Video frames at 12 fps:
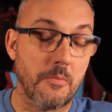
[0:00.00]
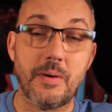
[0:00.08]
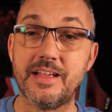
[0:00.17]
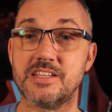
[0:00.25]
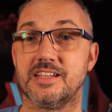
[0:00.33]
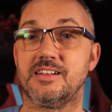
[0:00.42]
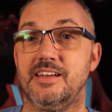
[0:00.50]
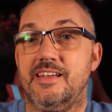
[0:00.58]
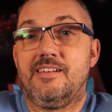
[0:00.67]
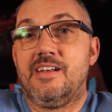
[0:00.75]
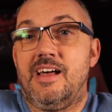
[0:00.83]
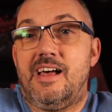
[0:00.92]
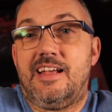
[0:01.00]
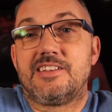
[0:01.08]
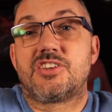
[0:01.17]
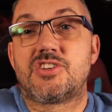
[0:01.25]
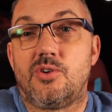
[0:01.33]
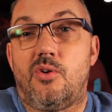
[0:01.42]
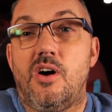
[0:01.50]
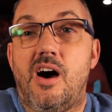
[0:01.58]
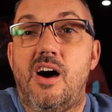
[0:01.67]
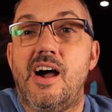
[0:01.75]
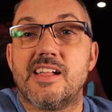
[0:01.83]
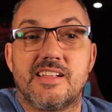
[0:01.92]
Basically, in short,
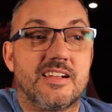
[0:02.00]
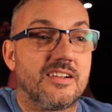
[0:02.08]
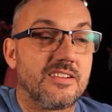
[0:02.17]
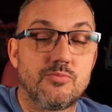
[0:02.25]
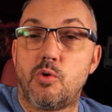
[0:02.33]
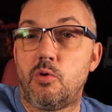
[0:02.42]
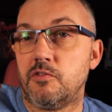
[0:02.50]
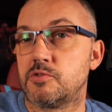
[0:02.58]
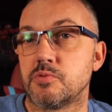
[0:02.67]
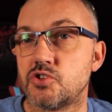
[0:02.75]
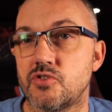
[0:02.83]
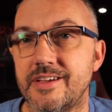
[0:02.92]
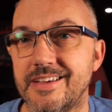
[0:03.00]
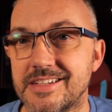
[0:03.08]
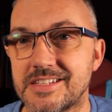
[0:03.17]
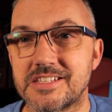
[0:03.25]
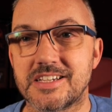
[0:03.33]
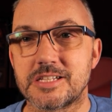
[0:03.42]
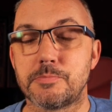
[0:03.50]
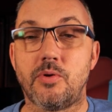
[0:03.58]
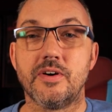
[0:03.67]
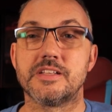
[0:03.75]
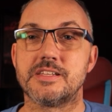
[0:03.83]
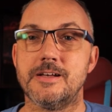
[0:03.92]
I think Wolves will treat it as a
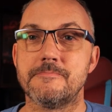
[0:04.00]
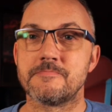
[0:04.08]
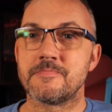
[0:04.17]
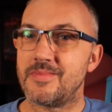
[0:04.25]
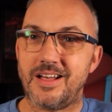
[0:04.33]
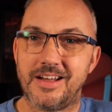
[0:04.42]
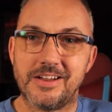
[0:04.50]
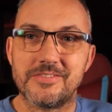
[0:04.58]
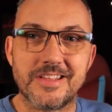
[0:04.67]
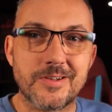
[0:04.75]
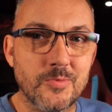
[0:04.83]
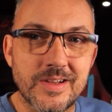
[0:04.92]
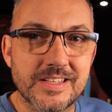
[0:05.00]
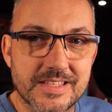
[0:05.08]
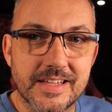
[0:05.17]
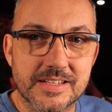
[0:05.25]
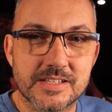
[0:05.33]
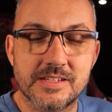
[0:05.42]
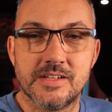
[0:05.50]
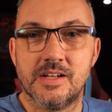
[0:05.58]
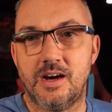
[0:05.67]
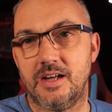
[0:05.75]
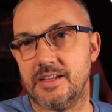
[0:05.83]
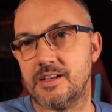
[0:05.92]
6-pointer. I don't think we did.
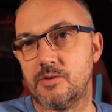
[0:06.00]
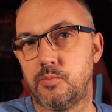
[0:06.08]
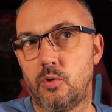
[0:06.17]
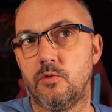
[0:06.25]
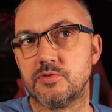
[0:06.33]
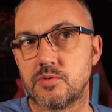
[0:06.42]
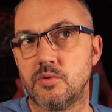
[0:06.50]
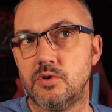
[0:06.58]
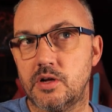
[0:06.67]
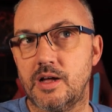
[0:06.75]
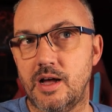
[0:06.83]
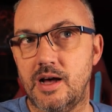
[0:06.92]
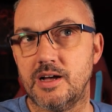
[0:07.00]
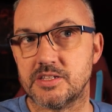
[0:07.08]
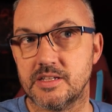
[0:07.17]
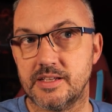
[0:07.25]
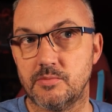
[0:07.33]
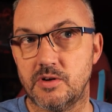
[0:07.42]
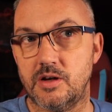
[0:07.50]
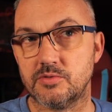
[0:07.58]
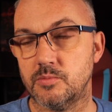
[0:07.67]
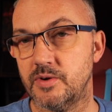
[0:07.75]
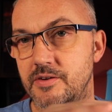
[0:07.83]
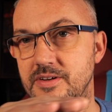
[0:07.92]
I think Wolves will look at us and think, well,
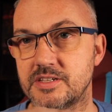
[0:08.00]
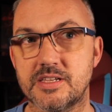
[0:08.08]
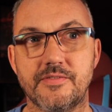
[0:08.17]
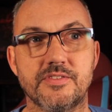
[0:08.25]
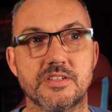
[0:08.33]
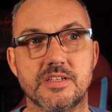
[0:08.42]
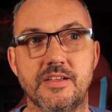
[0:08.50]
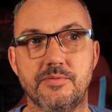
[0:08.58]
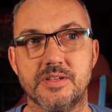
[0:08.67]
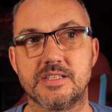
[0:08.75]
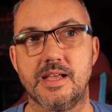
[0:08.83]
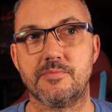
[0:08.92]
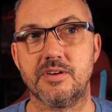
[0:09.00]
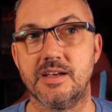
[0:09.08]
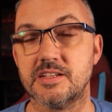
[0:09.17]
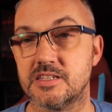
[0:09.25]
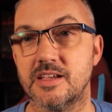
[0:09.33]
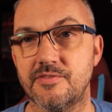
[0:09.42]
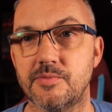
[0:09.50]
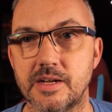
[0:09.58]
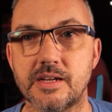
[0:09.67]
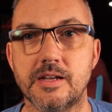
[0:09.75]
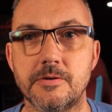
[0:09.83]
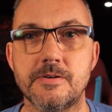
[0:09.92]
hold on, we're in 17th, West Ham are in 18th.
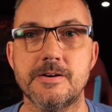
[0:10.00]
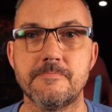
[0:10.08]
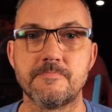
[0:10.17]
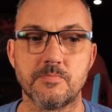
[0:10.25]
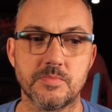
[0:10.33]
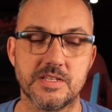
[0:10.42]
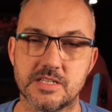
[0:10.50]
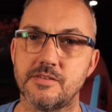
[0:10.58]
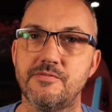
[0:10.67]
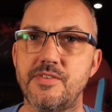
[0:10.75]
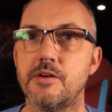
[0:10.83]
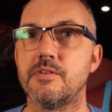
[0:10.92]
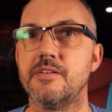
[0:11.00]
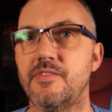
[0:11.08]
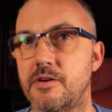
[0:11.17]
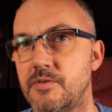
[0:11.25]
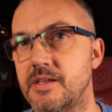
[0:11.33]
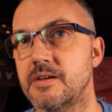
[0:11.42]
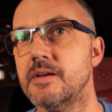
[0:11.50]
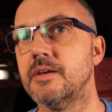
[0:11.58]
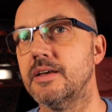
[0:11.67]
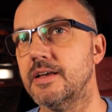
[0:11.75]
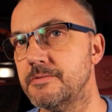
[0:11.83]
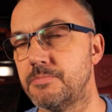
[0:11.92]
We're going to, this is a very, very
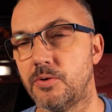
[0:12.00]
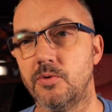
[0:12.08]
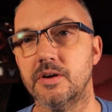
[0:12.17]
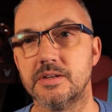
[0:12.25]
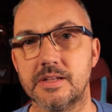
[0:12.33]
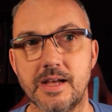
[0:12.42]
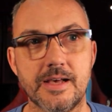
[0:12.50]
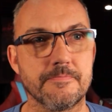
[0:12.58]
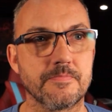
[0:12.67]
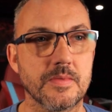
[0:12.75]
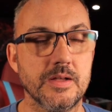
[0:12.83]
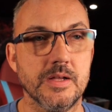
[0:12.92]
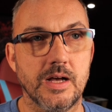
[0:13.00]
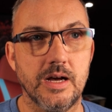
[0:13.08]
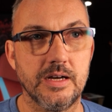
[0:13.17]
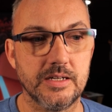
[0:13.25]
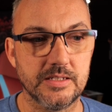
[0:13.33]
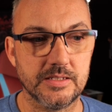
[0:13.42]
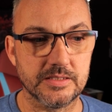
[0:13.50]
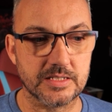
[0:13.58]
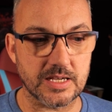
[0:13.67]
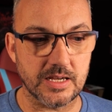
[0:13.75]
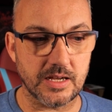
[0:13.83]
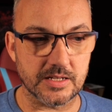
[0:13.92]
important game. And
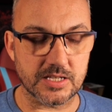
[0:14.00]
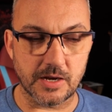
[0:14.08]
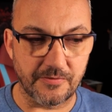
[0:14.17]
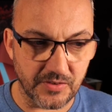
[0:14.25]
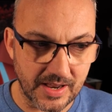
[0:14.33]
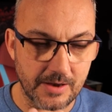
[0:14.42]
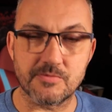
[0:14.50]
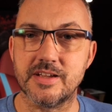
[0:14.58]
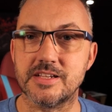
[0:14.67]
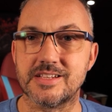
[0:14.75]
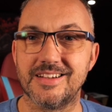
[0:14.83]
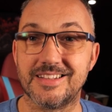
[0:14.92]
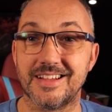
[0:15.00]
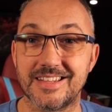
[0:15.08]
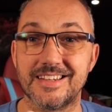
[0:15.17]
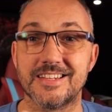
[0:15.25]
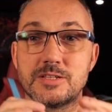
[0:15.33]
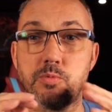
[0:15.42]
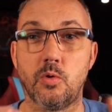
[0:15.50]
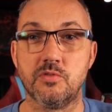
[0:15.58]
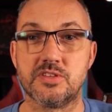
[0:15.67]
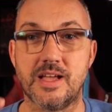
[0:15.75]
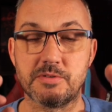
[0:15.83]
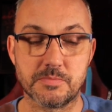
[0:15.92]
so for that reason, I think this
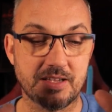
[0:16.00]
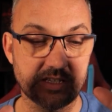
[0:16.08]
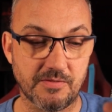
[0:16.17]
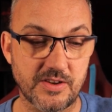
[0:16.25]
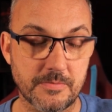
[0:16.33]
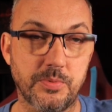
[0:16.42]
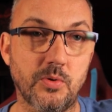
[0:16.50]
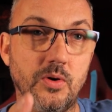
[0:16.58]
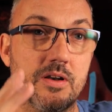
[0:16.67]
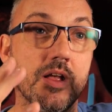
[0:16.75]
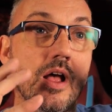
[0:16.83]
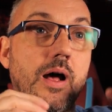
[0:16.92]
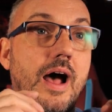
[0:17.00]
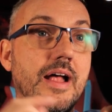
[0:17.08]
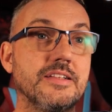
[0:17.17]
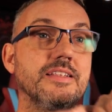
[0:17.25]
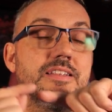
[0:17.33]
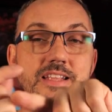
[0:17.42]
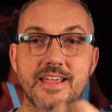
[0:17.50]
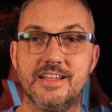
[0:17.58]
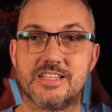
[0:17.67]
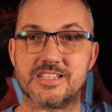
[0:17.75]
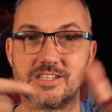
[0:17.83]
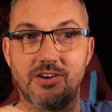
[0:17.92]
Wolves game is massively important. And
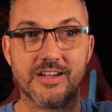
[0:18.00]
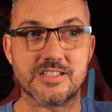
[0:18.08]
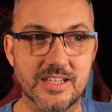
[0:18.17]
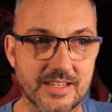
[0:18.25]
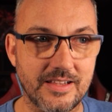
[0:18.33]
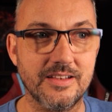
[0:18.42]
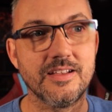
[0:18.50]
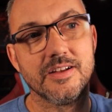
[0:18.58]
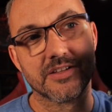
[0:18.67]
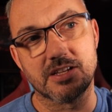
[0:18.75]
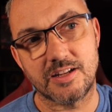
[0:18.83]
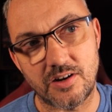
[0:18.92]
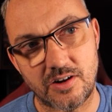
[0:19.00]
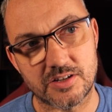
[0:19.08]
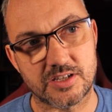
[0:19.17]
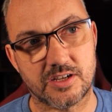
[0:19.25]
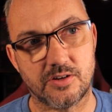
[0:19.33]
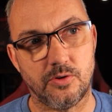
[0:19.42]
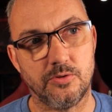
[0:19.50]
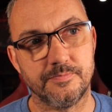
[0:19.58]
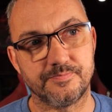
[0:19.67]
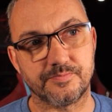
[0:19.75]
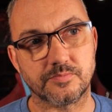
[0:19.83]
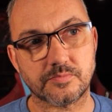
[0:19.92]
this ties in to the article
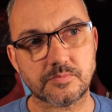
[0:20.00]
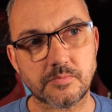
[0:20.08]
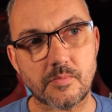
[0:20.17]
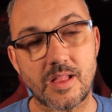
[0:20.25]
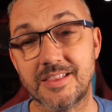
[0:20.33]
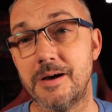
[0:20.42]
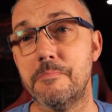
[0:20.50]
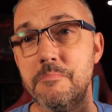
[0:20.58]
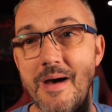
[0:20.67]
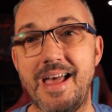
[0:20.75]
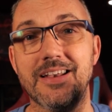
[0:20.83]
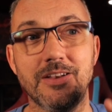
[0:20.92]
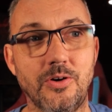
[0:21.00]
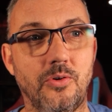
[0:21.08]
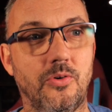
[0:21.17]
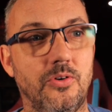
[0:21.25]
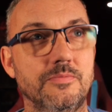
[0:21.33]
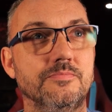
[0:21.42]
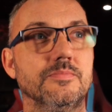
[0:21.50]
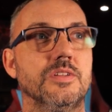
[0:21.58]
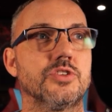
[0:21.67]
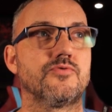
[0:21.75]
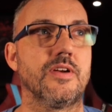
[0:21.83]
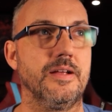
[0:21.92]
that Matt Law
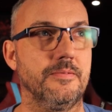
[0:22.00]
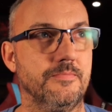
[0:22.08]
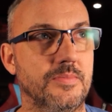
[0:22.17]
has written.